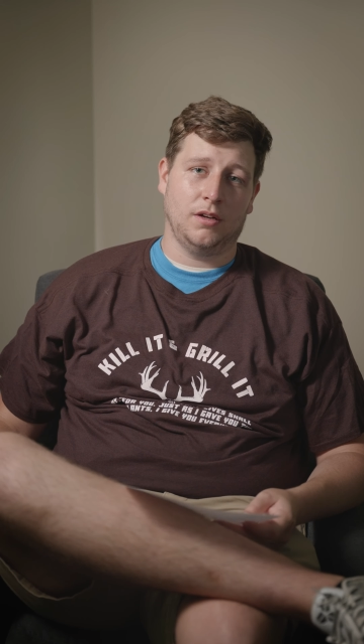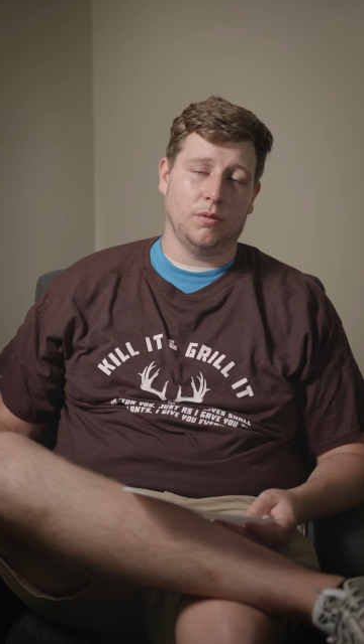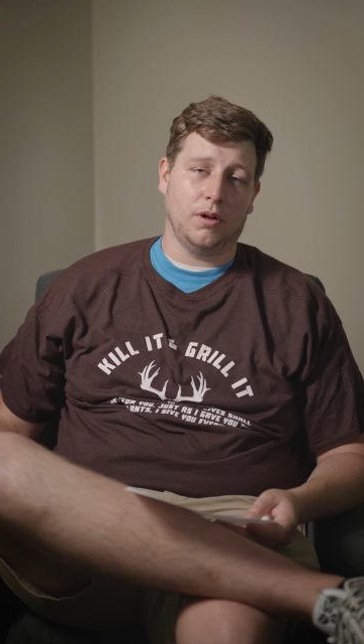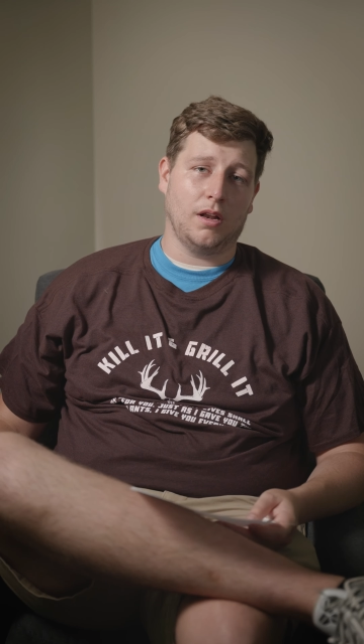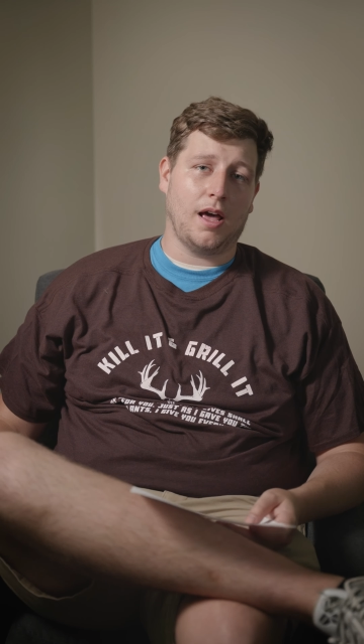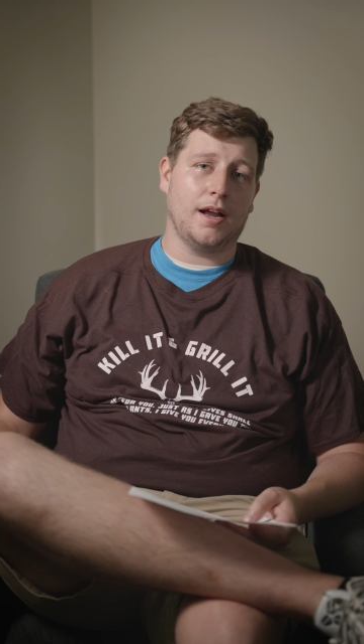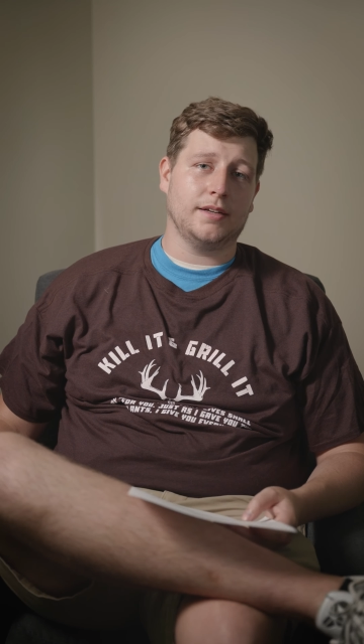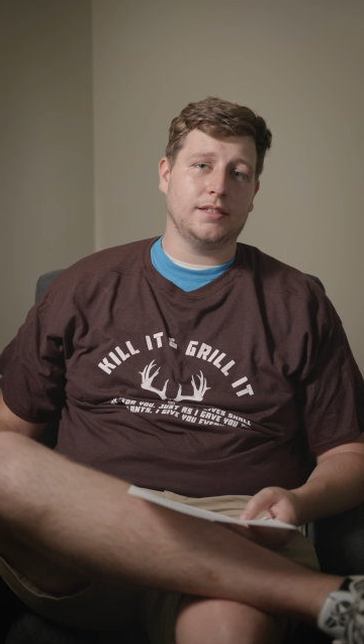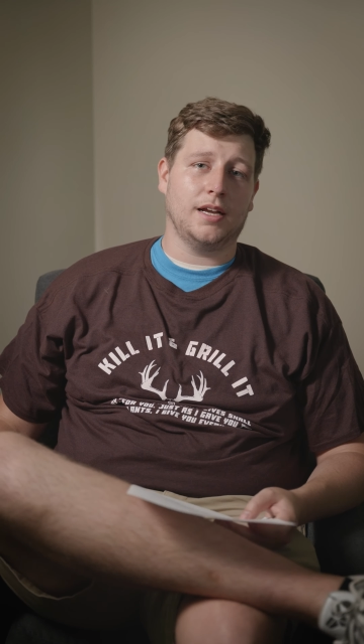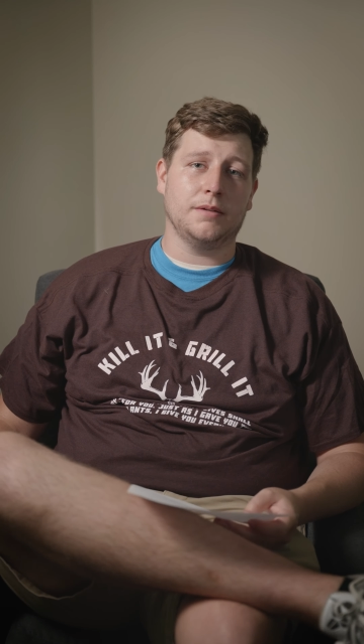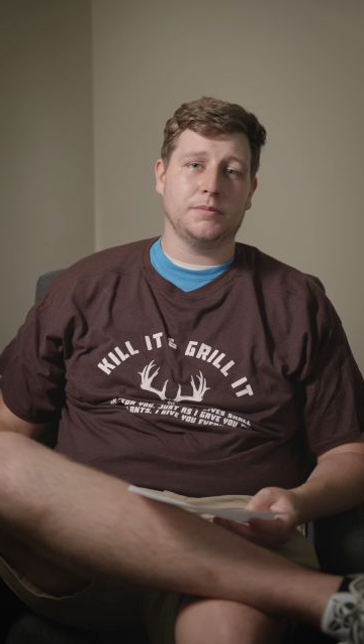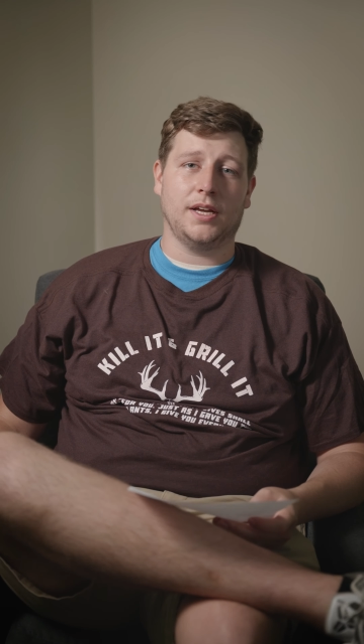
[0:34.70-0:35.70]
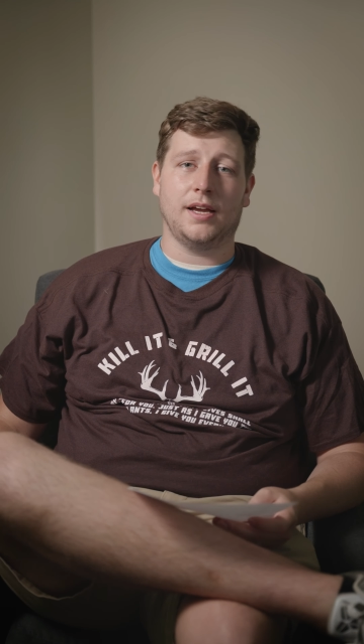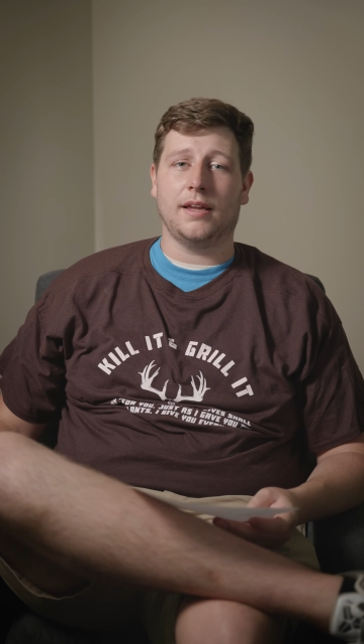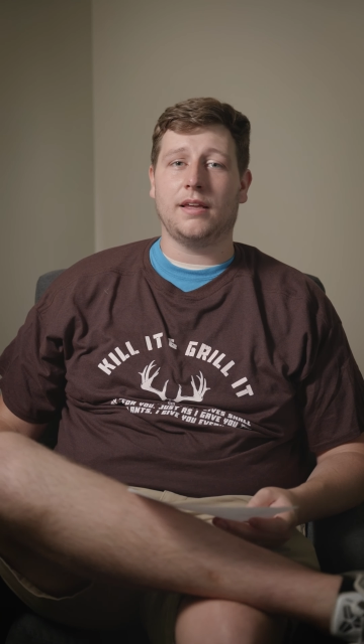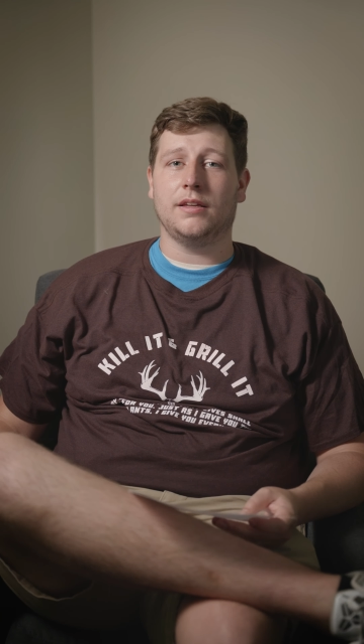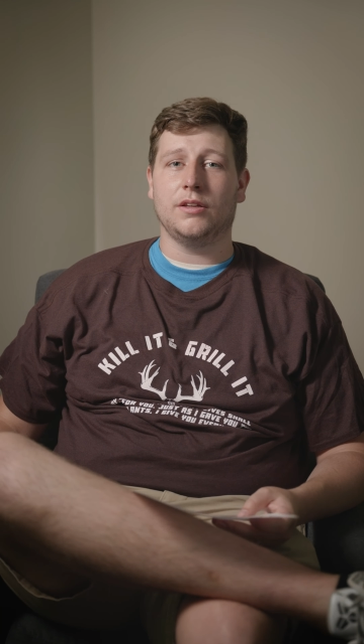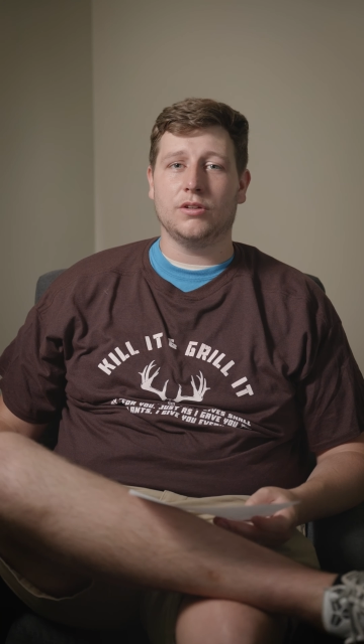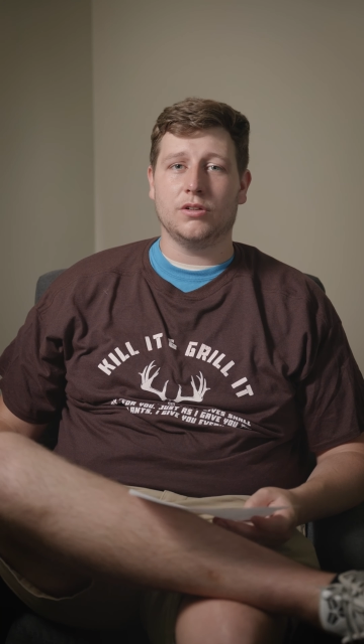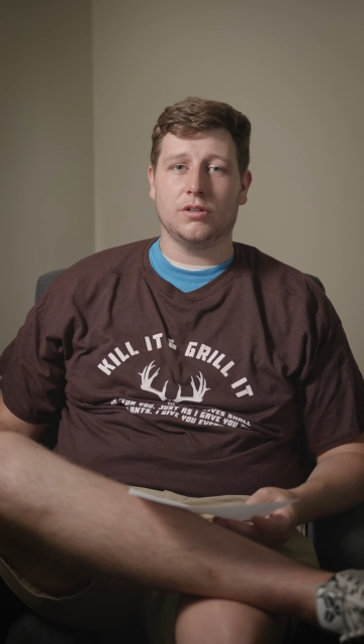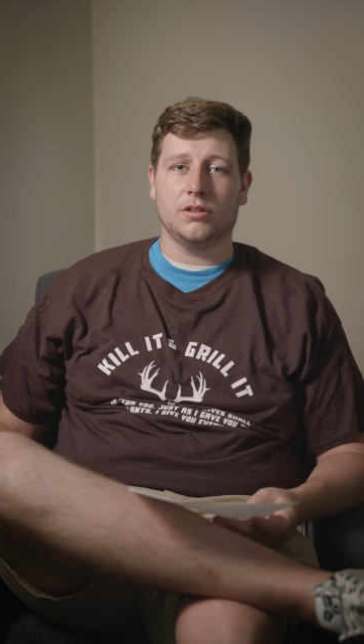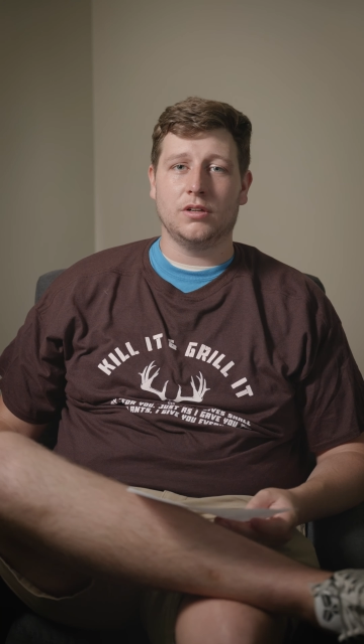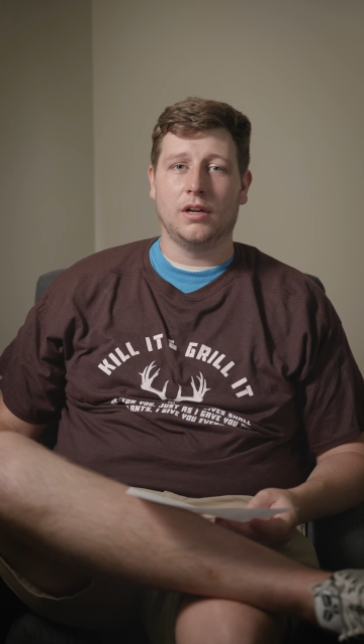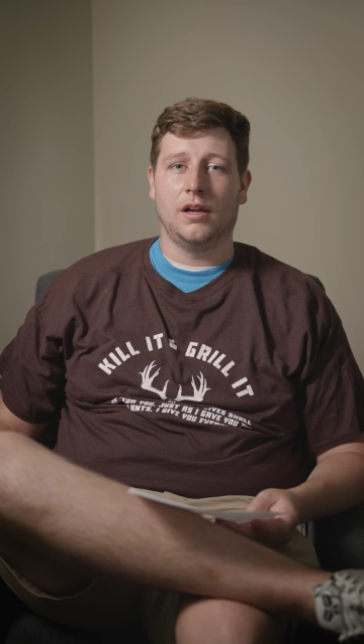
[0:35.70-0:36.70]
Well, a lot of times I
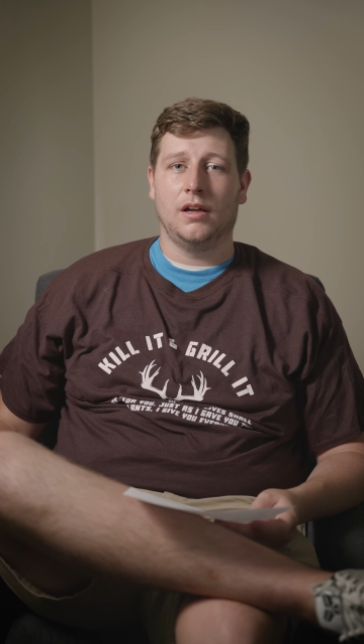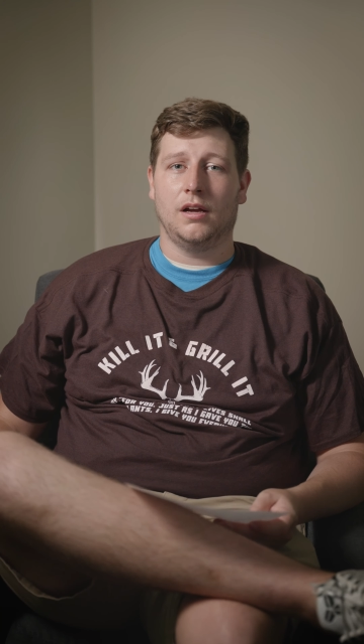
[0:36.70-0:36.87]
hear